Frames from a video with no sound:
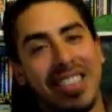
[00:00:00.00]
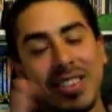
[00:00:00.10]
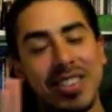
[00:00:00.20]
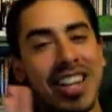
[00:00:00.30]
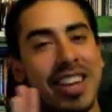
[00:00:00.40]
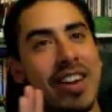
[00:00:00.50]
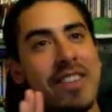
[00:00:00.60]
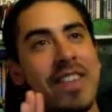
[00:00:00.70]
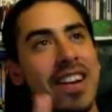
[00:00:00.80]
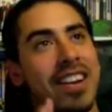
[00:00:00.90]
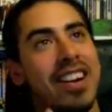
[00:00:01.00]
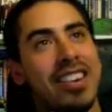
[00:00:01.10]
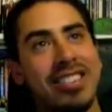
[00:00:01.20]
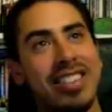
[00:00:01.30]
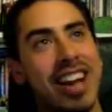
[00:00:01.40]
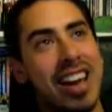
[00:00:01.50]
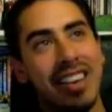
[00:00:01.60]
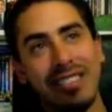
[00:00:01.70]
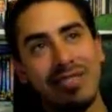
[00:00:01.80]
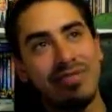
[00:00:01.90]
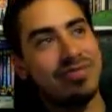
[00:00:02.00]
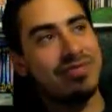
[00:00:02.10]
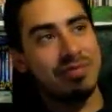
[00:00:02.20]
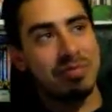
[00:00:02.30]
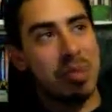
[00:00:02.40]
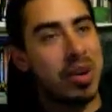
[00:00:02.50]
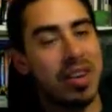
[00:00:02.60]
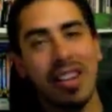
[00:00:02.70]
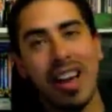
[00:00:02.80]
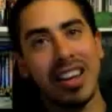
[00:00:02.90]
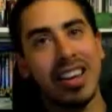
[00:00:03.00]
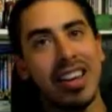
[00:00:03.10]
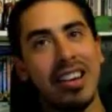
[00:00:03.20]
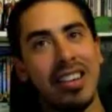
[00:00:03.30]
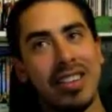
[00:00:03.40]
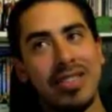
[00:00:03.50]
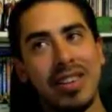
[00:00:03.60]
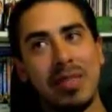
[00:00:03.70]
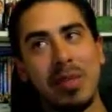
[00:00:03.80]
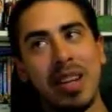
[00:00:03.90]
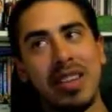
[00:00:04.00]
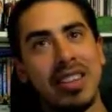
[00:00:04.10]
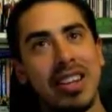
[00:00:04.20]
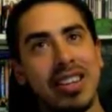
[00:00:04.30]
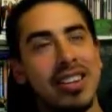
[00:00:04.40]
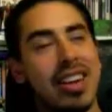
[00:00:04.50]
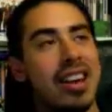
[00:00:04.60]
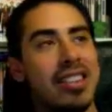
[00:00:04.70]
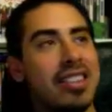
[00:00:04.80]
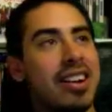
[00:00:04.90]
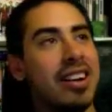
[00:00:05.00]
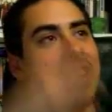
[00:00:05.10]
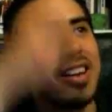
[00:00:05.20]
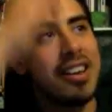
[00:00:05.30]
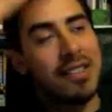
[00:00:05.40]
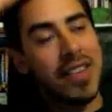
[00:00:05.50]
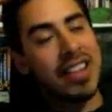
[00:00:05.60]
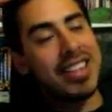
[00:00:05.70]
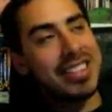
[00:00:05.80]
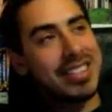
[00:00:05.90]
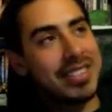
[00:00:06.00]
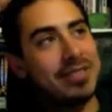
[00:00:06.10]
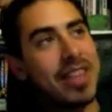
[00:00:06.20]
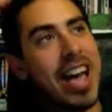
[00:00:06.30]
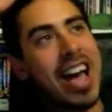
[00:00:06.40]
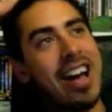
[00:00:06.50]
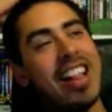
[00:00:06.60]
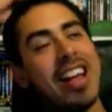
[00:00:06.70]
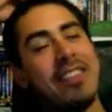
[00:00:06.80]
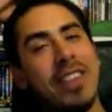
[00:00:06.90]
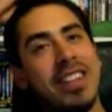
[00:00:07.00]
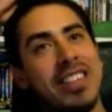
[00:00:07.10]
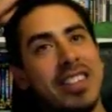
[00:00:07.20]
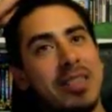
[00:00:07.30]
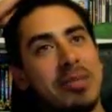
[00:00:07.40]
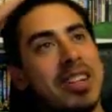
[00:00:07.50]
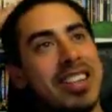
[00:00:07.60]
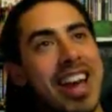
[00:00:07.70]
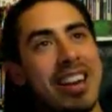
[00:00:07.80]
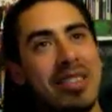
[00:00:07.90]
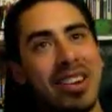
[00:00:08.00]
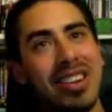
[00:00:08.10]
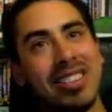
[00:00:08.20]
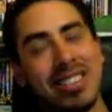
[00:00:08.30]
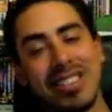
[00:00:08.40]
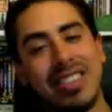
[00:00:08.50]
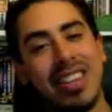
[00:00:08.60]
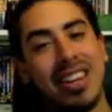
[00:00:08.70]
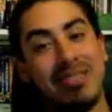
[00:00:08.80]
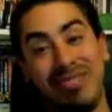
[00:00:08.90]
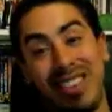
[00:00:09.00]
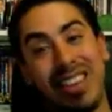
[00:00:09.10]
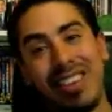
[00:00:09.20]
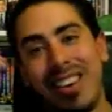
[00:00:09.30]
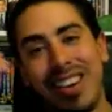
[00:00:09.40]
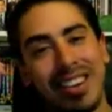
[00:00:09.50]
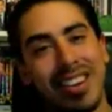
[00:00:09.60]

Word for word: Those are like my favorite characters. I borderline could care less for anybody else that I didn't add in there. Phyllis, uh, I'll add Phyllis on there, but yeah, everyone else is just like a meh, character.